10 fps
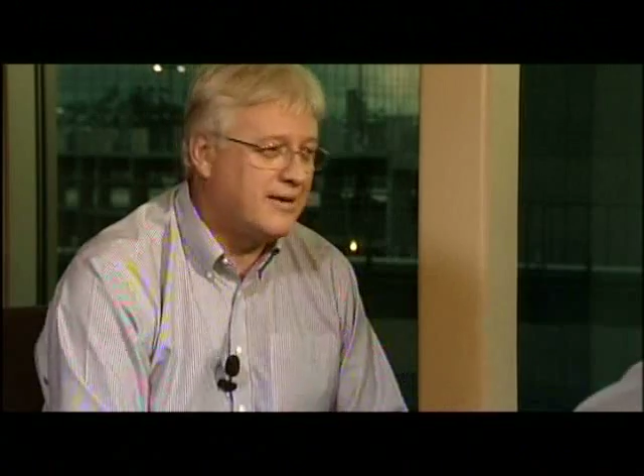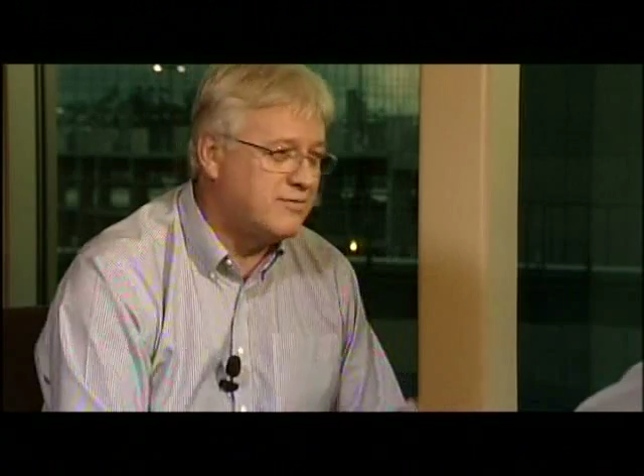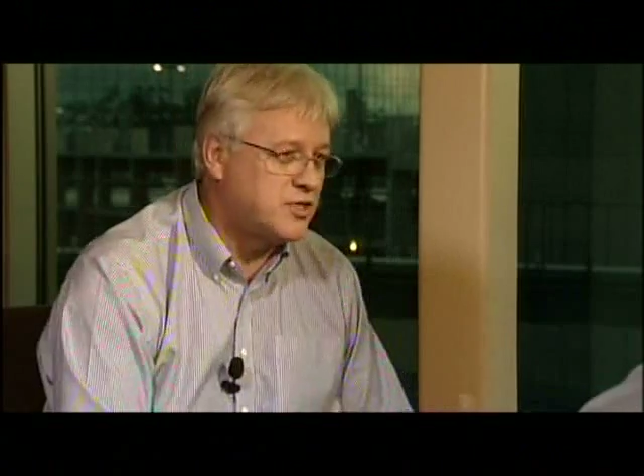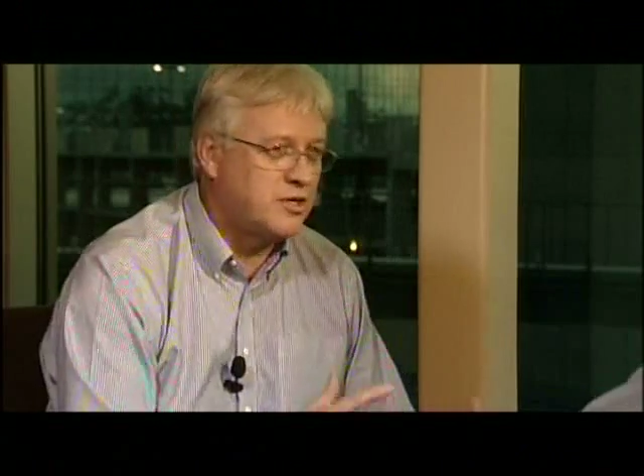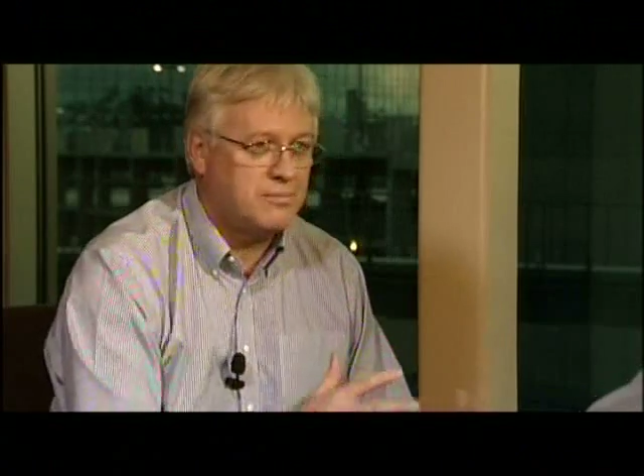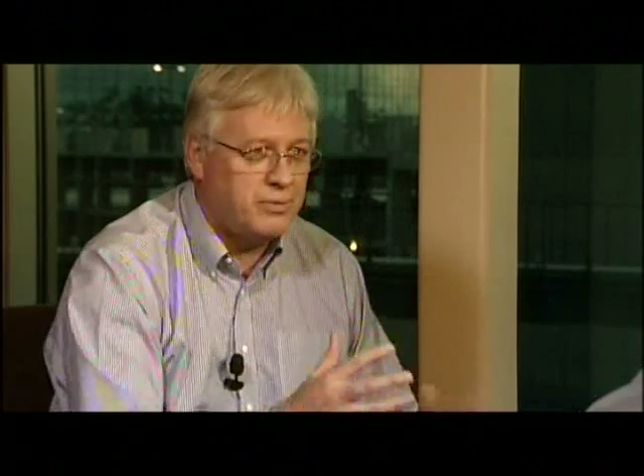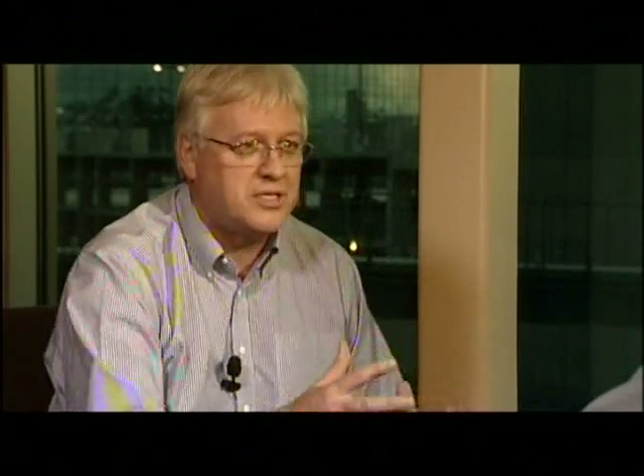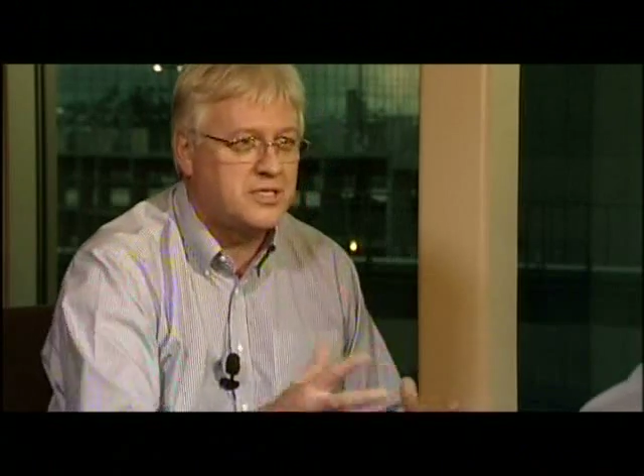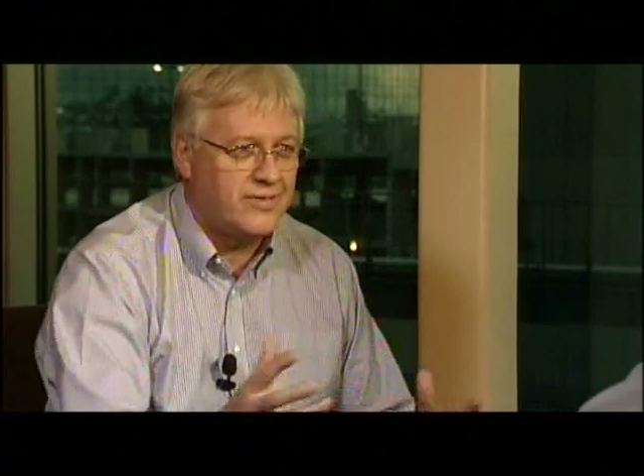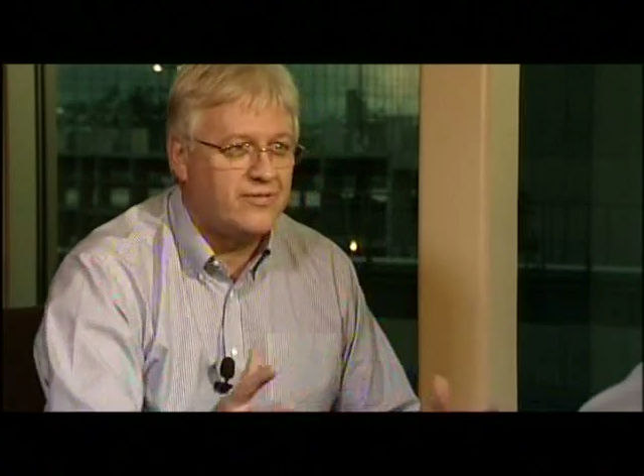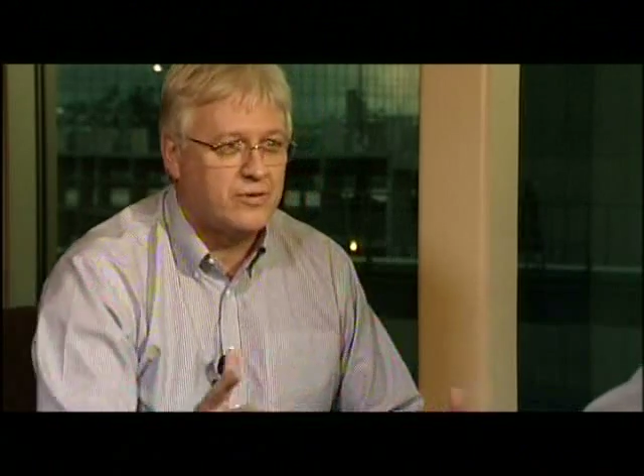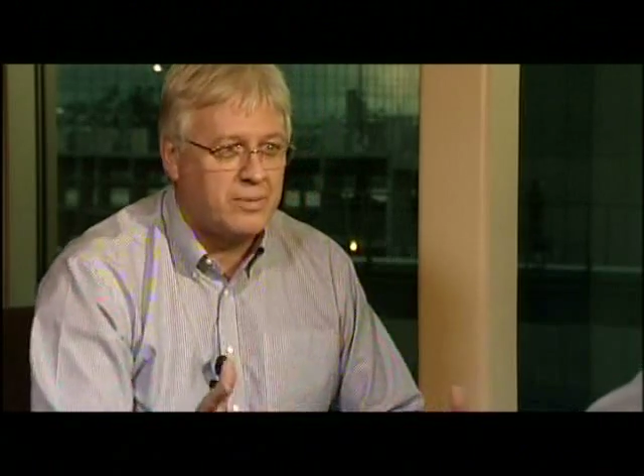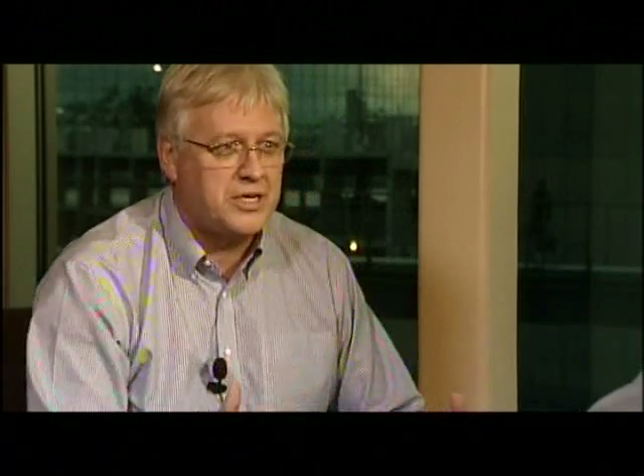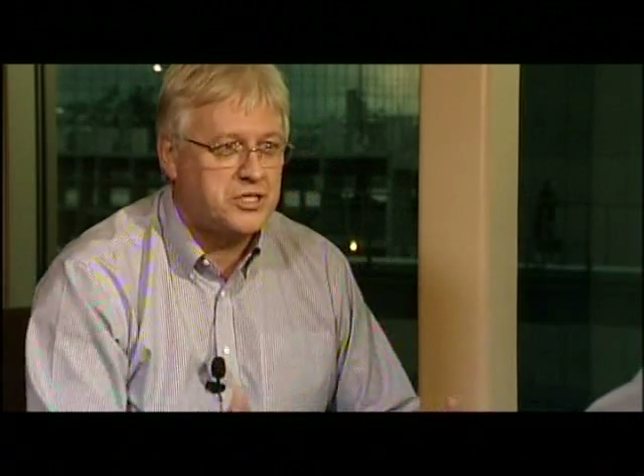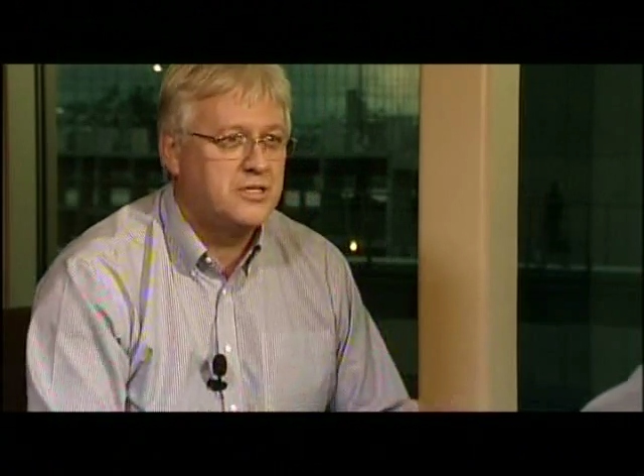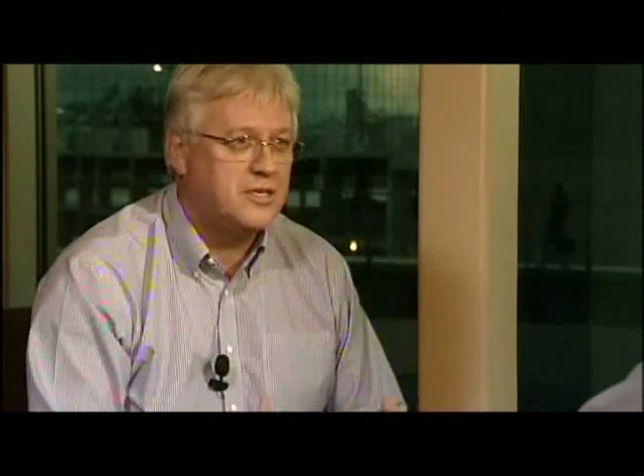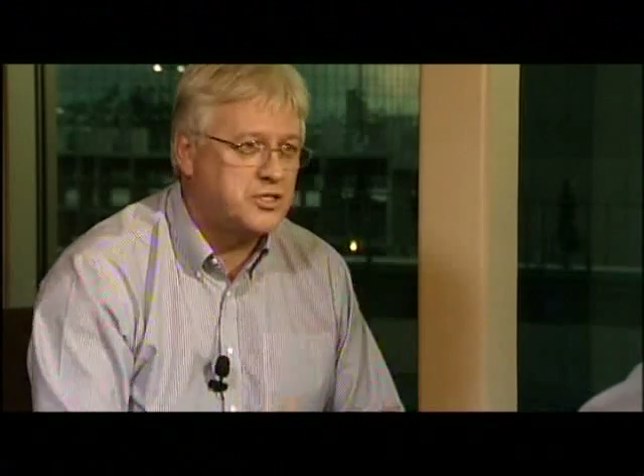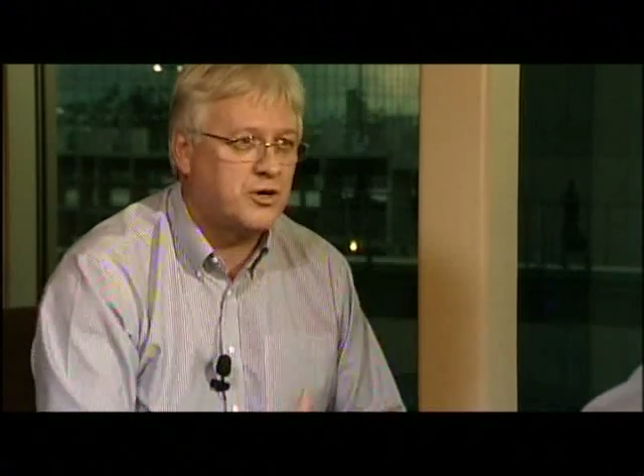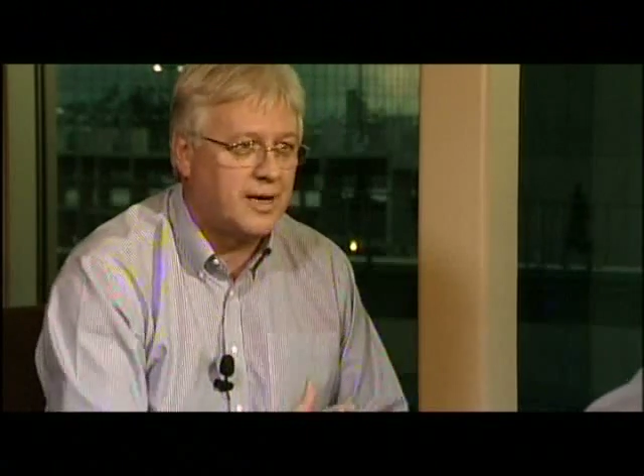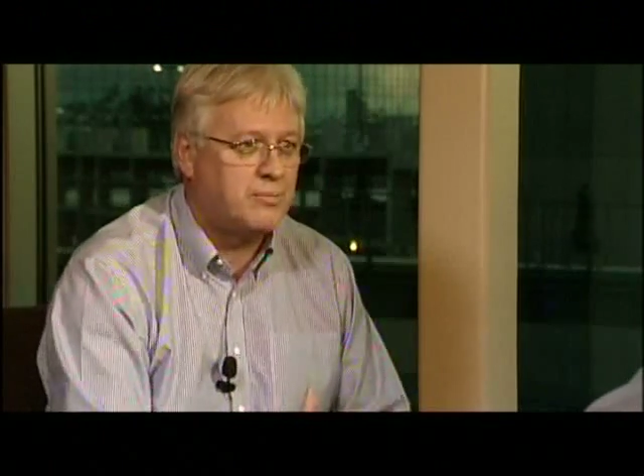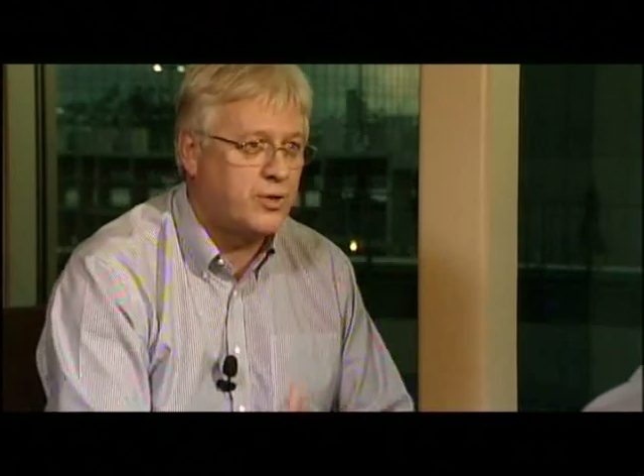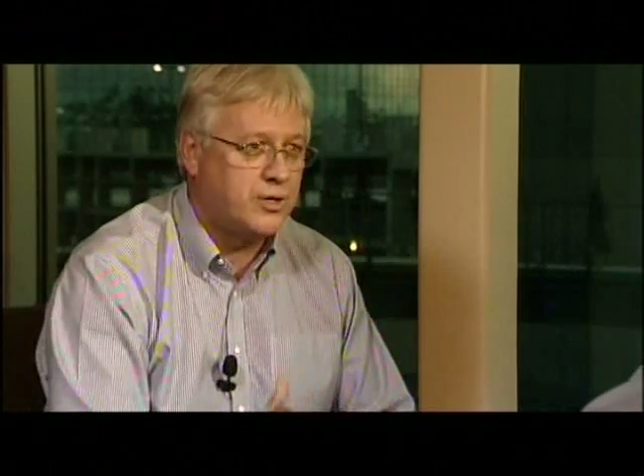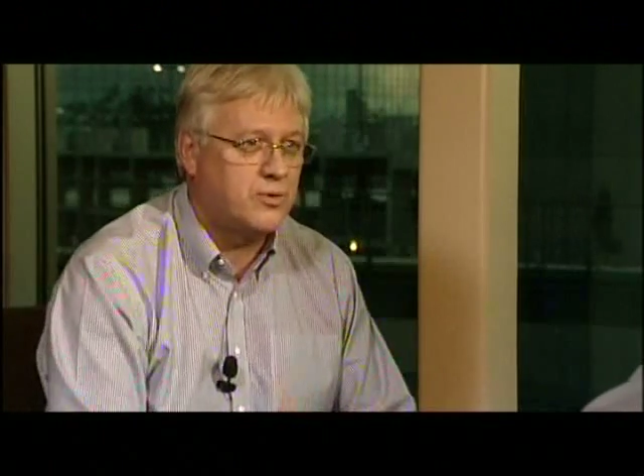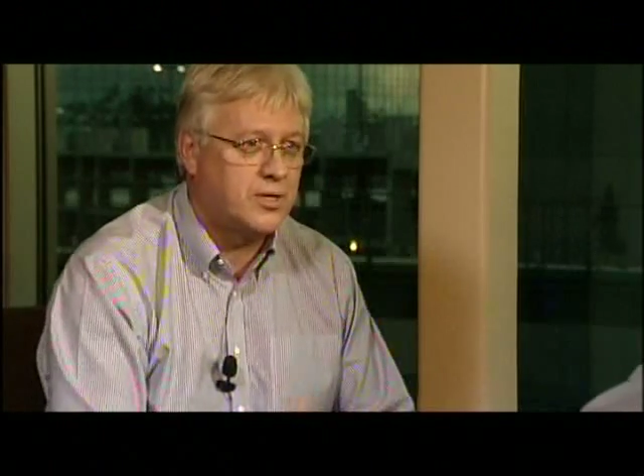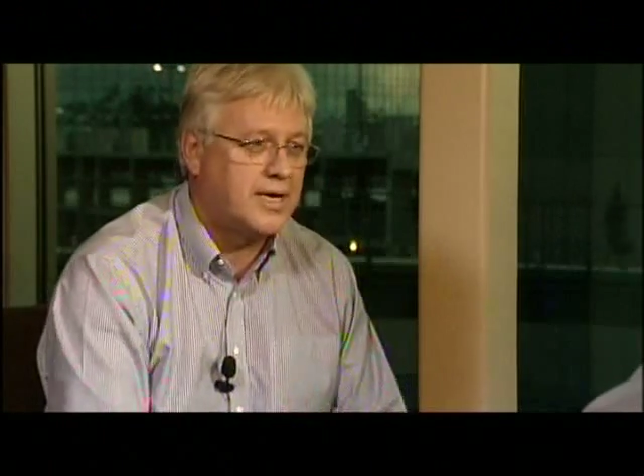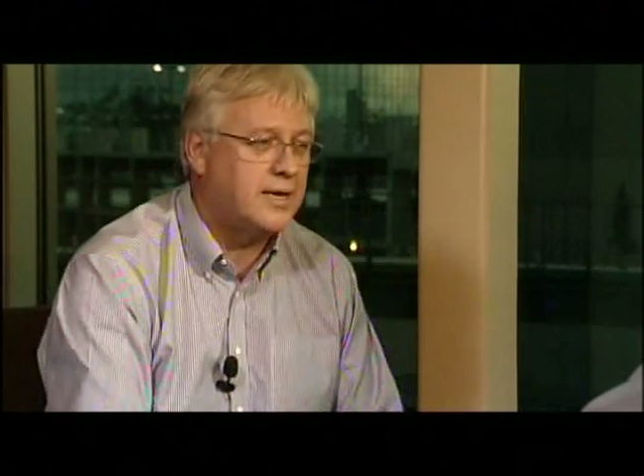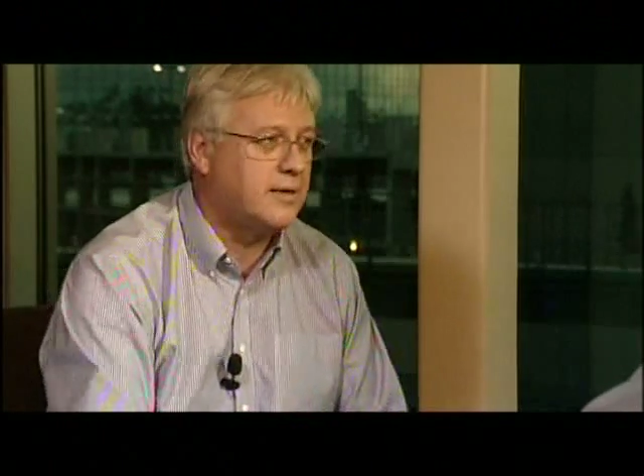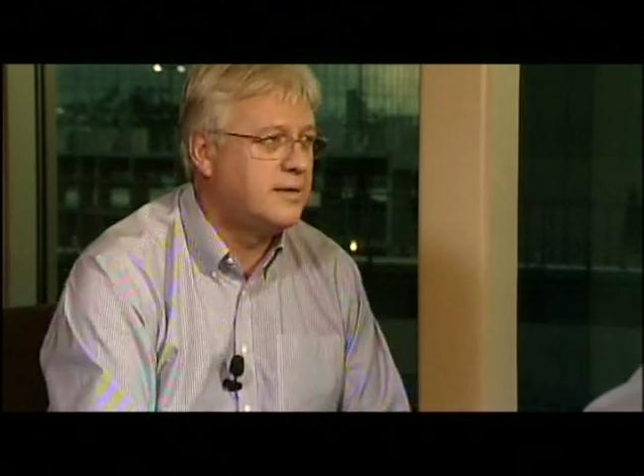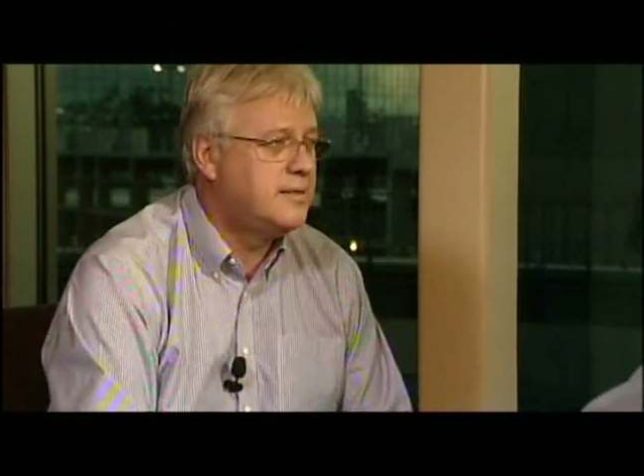You have certain pieces of information and you're trying to put it all together.